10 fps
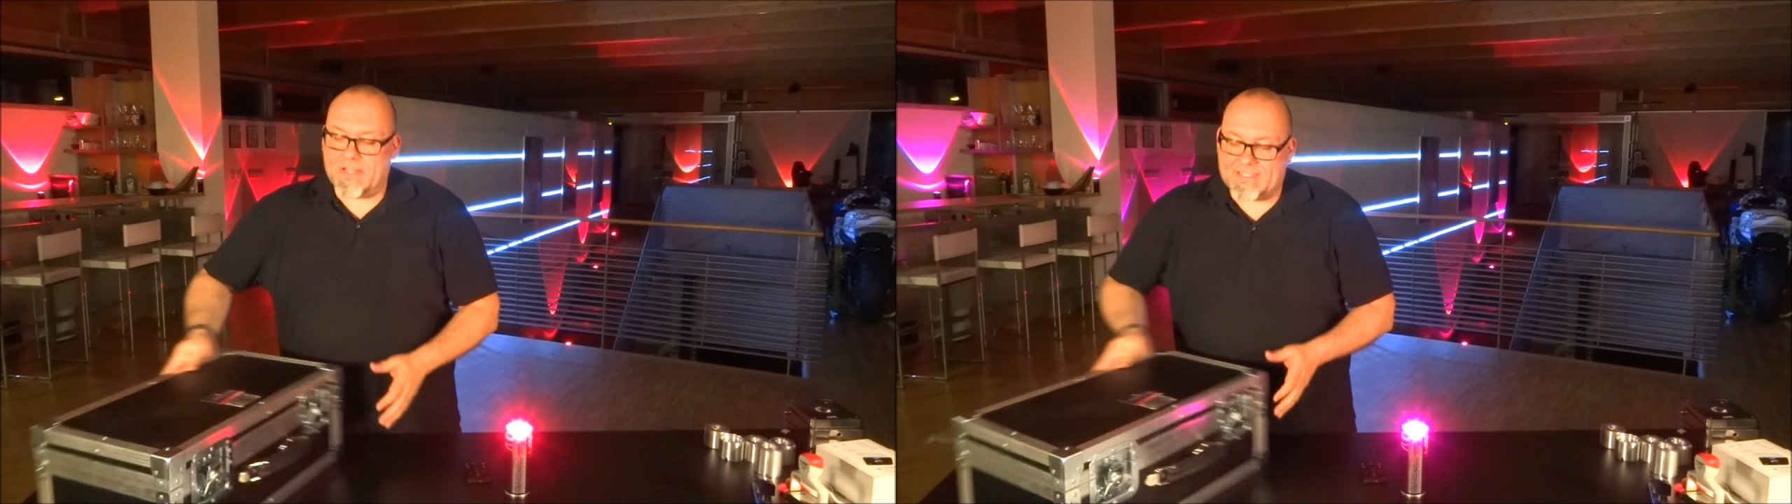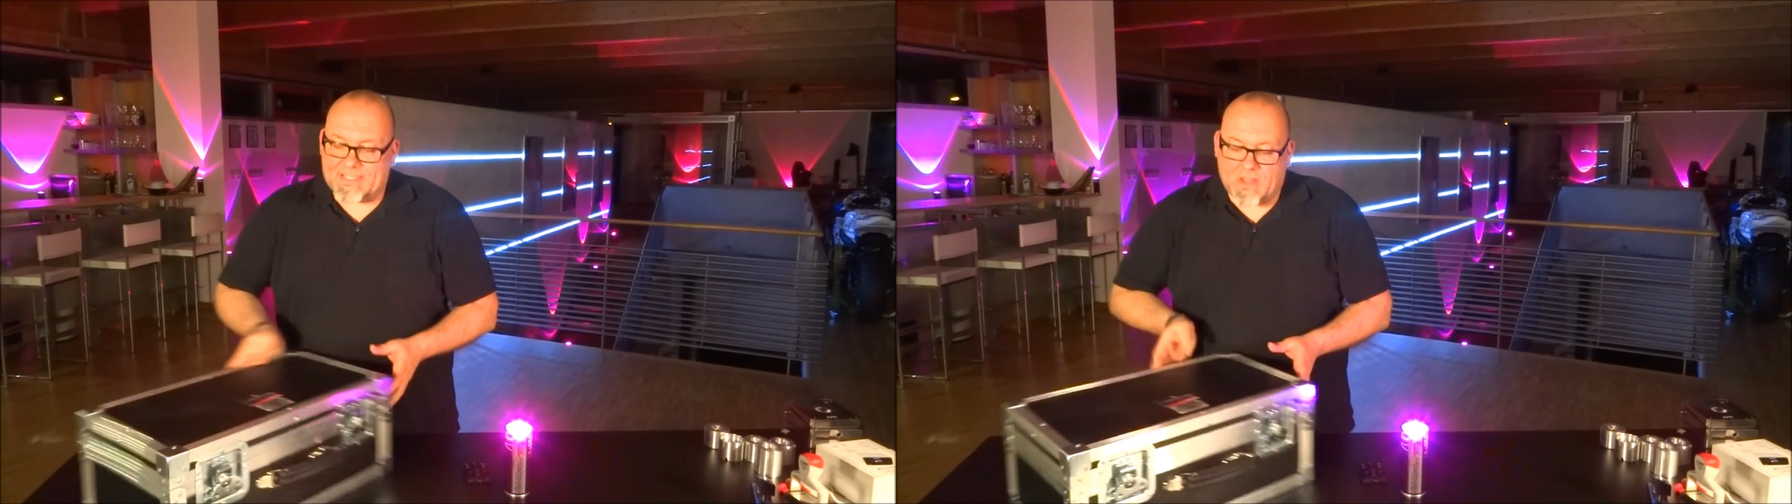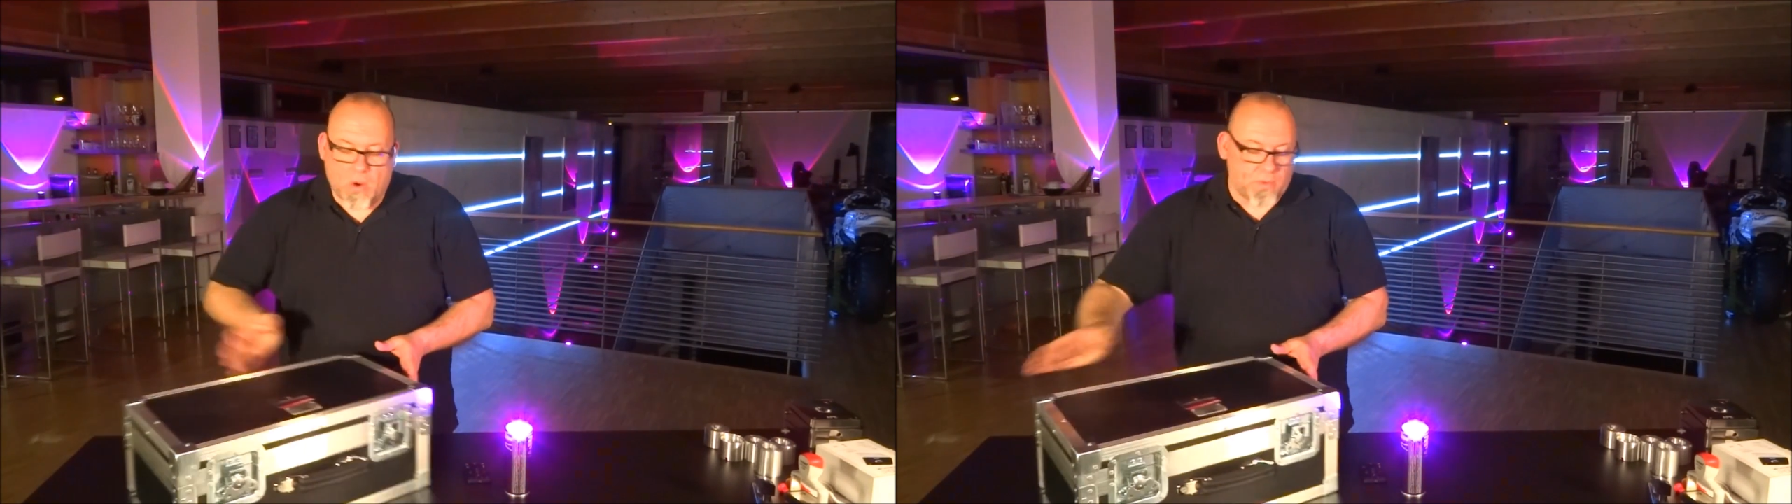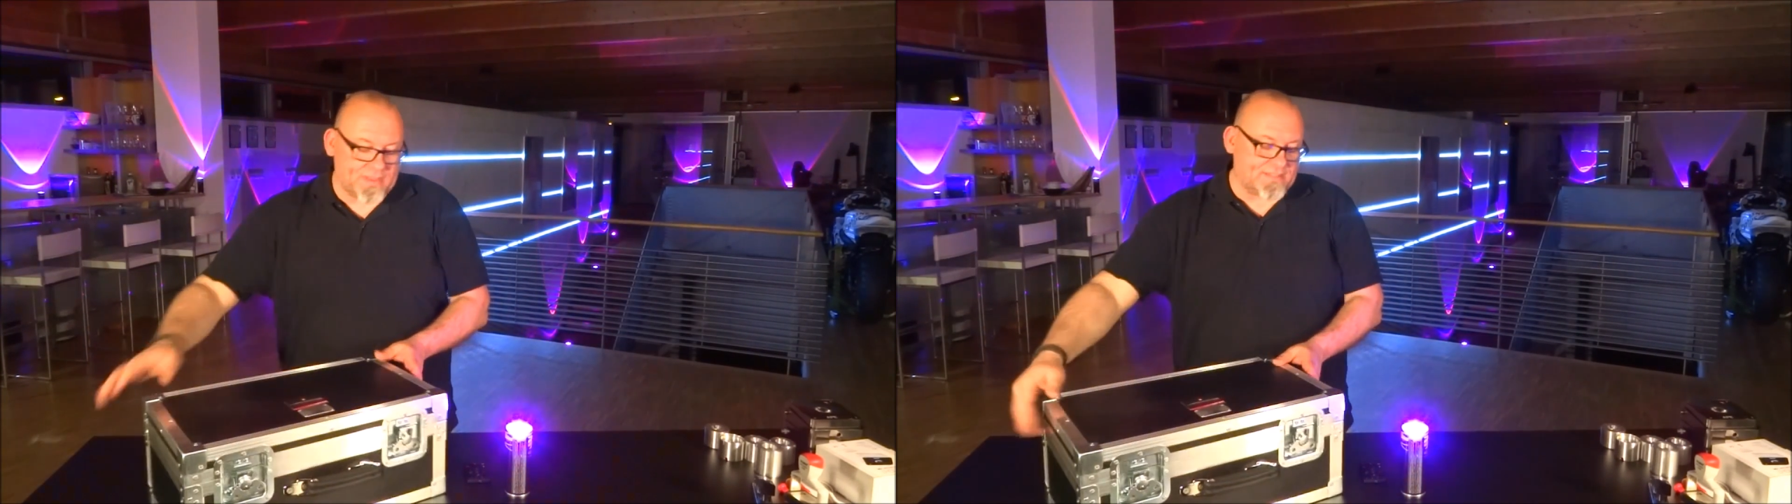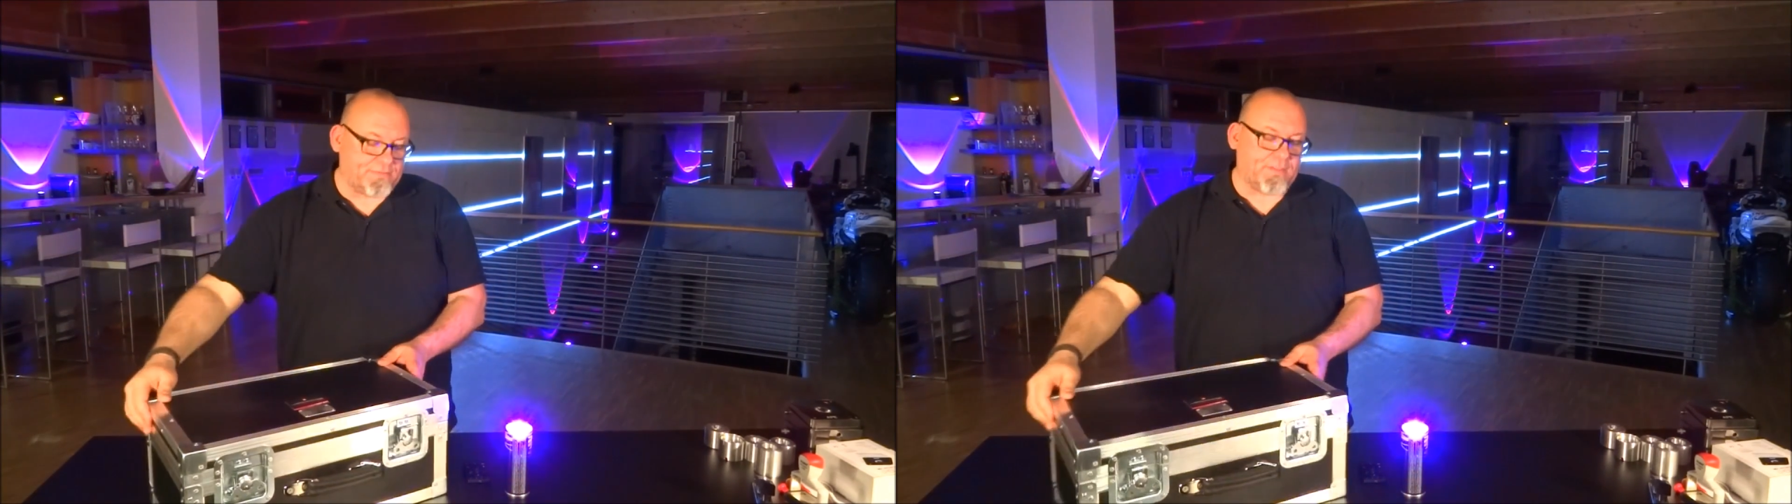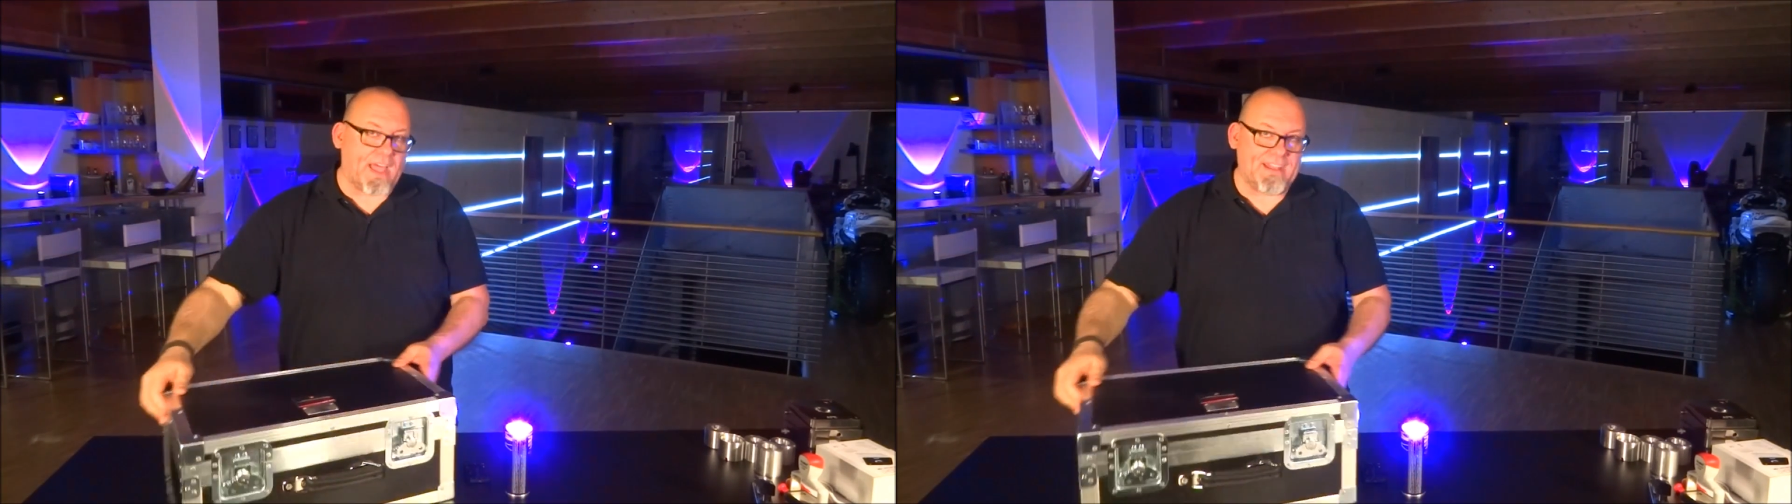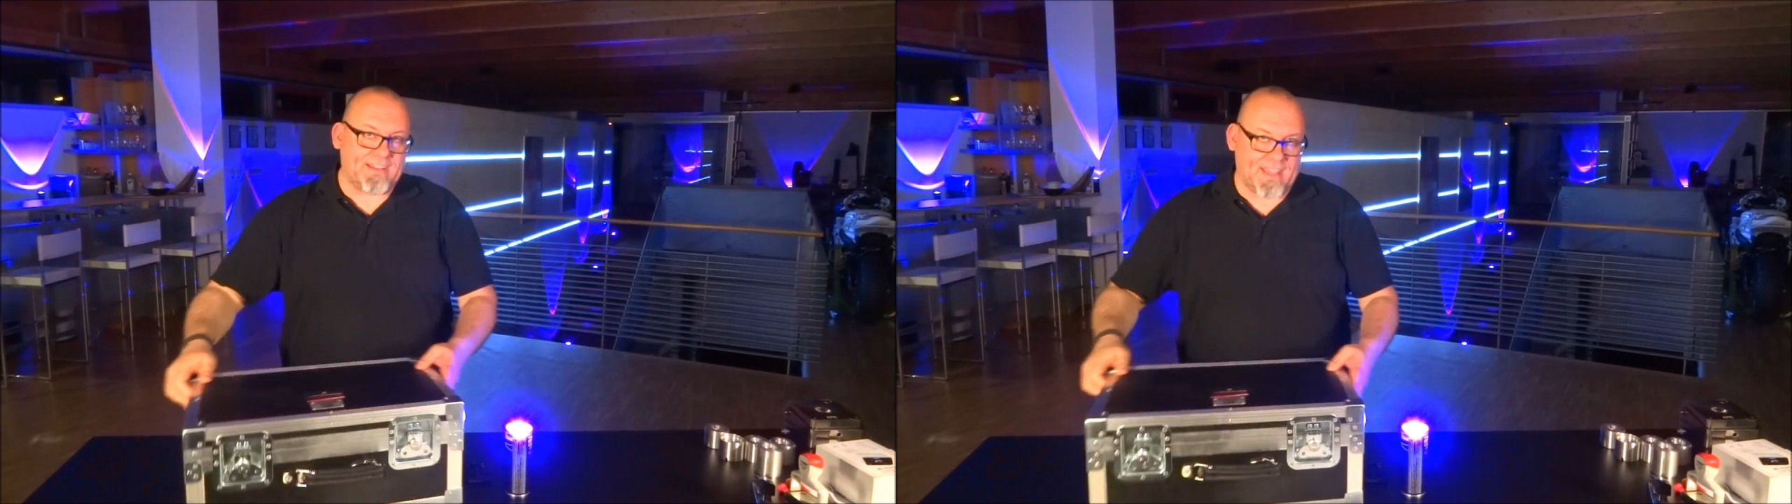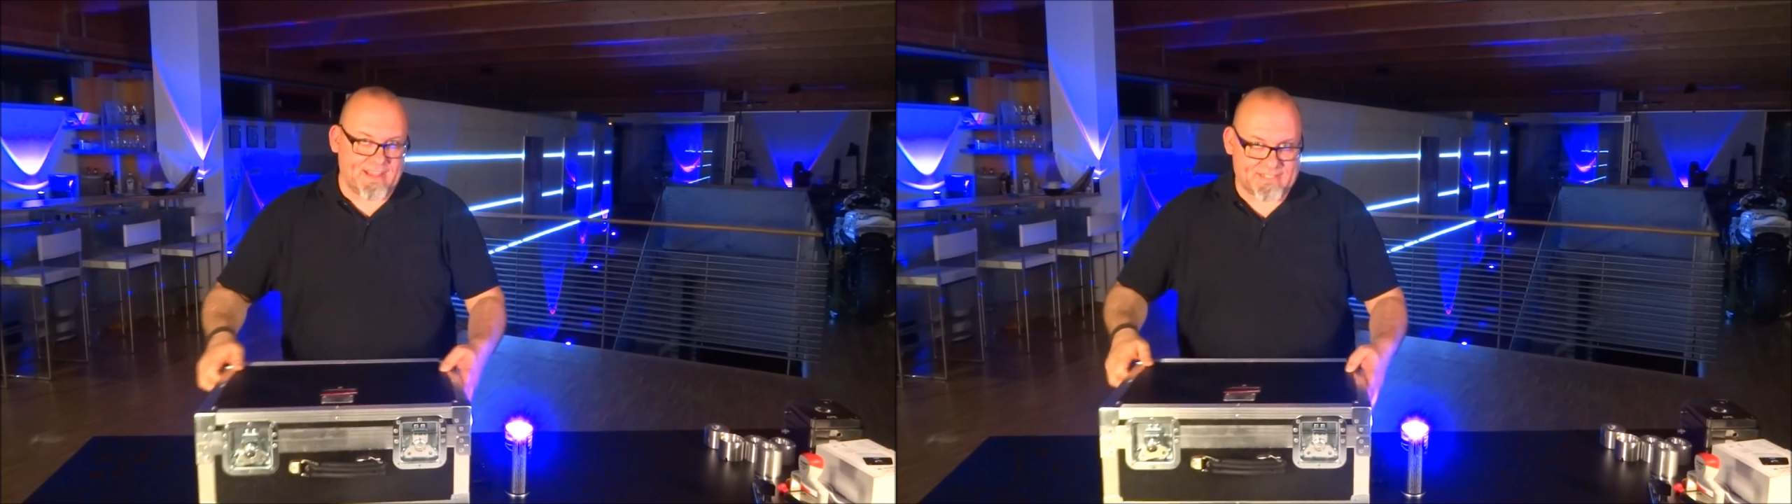is to go with this flight
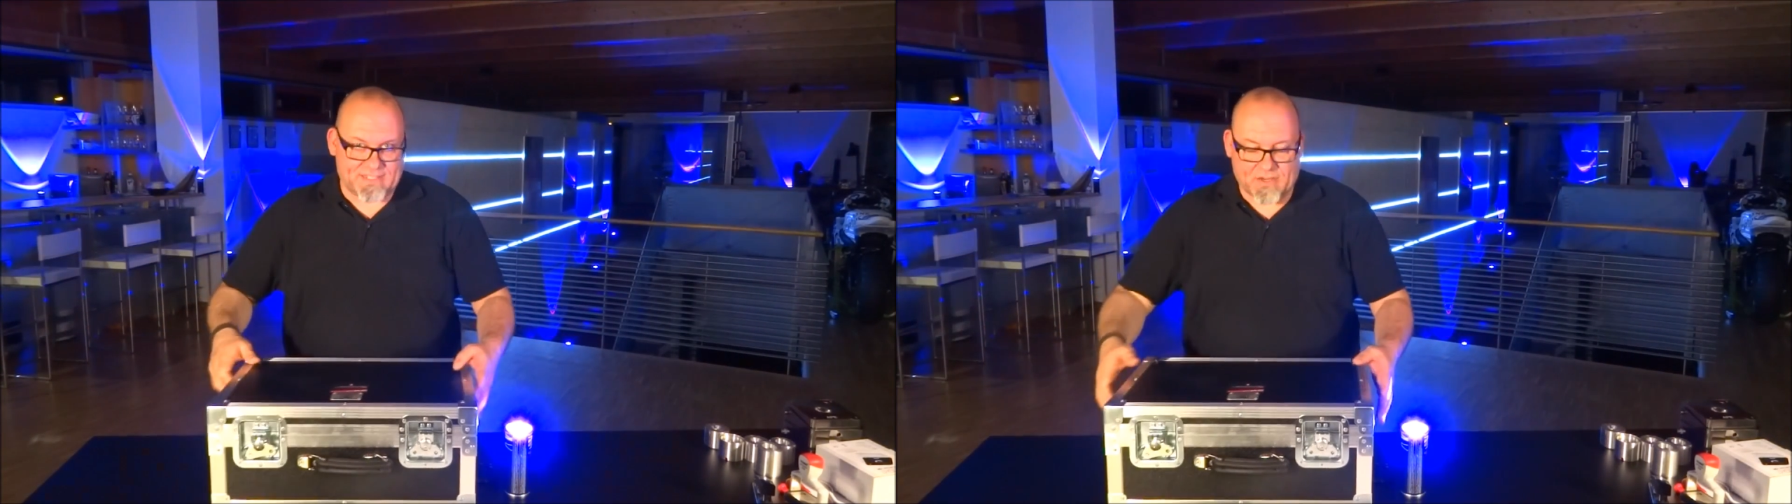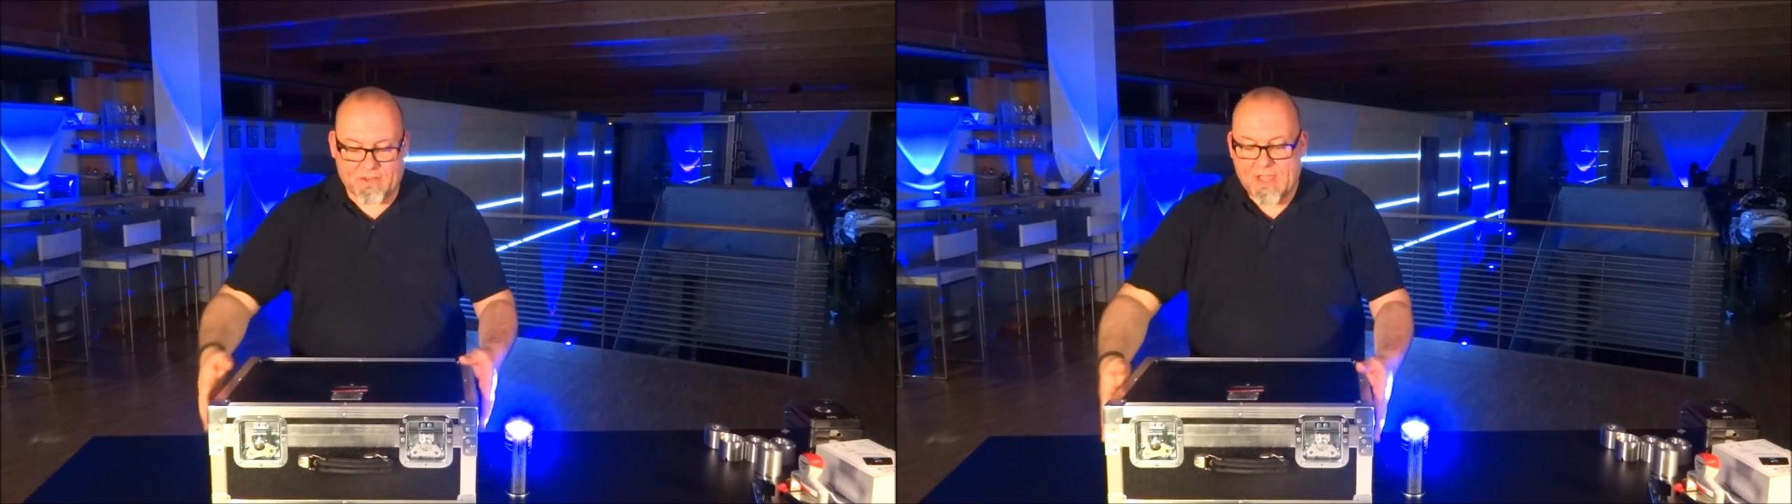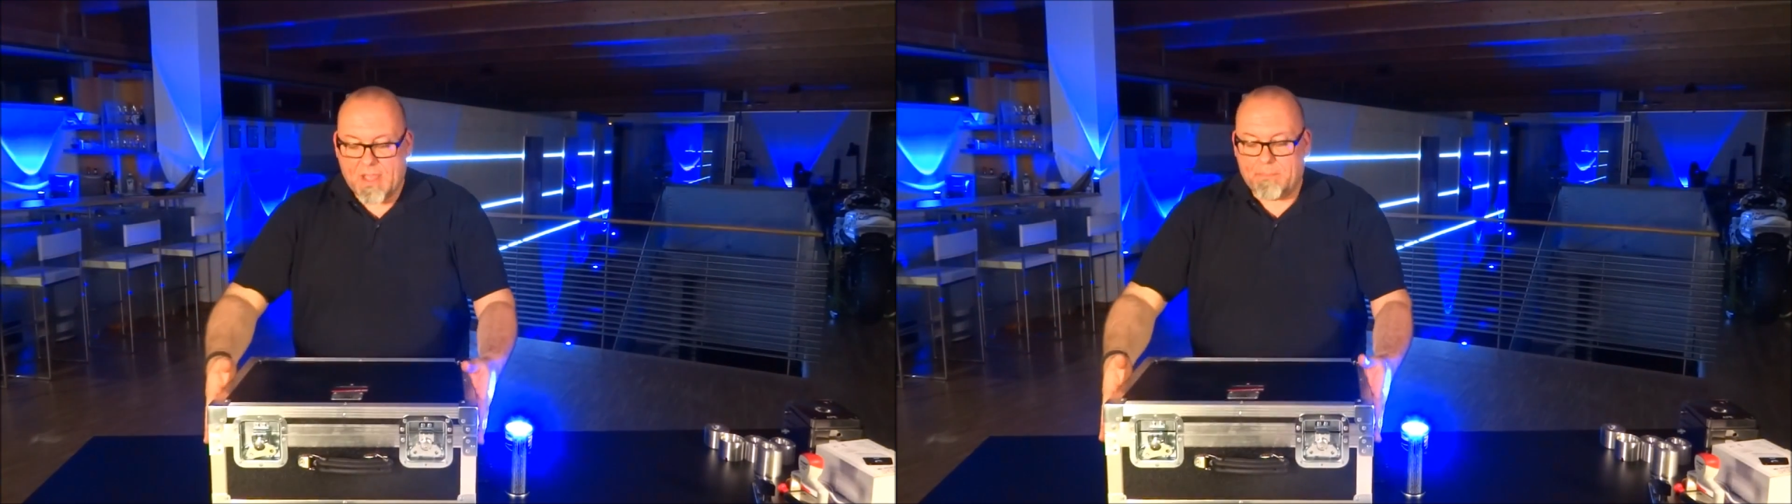case here